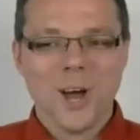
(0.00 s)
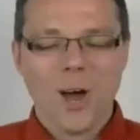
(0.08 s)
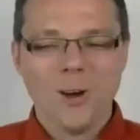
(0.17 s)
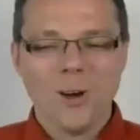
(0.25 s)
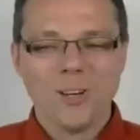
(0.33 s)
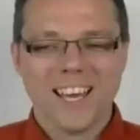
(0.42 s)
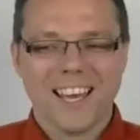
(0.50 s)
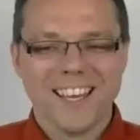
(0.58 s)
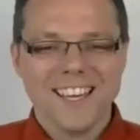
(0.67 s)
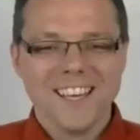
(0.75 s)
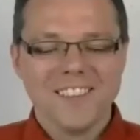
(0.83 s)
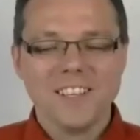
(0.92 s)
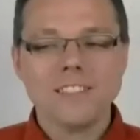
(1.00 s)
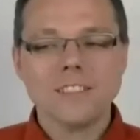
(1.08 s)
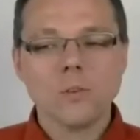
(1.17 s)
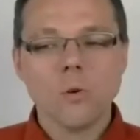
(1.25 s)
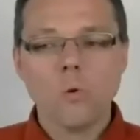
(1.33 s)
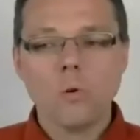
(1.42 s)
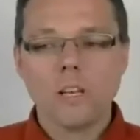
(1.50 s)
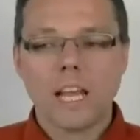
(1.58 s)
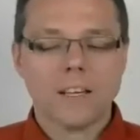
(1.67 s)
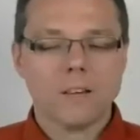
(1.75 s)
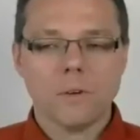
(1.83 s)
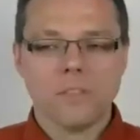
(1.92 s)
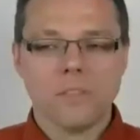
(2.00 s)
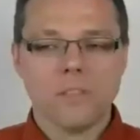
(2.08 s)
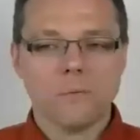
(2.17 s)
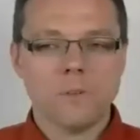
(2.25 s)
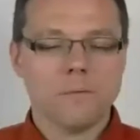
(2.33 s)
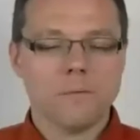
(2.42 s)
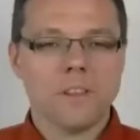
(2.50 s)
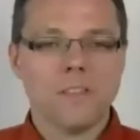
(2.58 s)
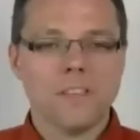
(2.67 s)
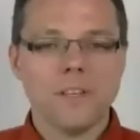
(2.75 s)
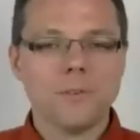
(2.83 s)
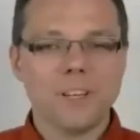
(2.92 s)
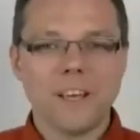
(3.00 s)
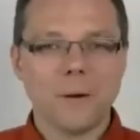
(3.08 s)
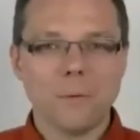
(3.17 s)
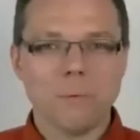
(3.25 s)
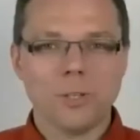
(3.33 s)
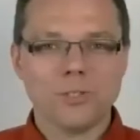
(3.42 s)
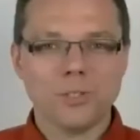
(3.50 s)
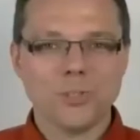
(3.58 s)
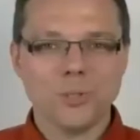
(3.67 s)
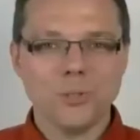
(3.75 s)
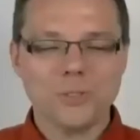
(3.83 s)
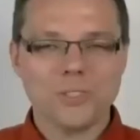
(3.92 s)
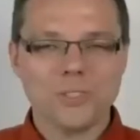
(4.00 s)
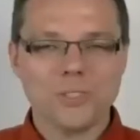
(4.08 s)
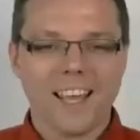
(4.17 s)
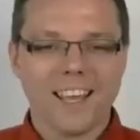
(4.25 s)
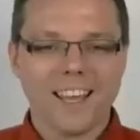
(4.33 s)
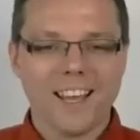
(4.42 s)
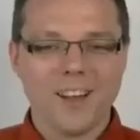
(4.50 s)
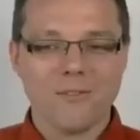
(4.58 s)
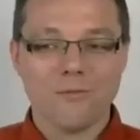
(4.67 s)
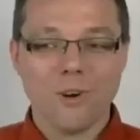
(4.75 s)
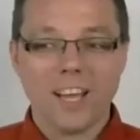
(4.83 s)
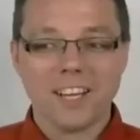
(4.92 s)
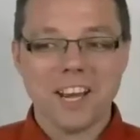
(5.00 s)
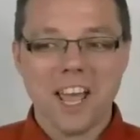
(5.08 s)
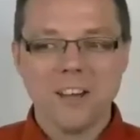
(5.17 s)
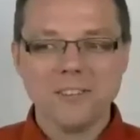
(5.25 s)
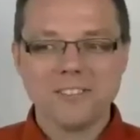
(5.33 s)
Okay, this is all like what the theory that we want to do today right now,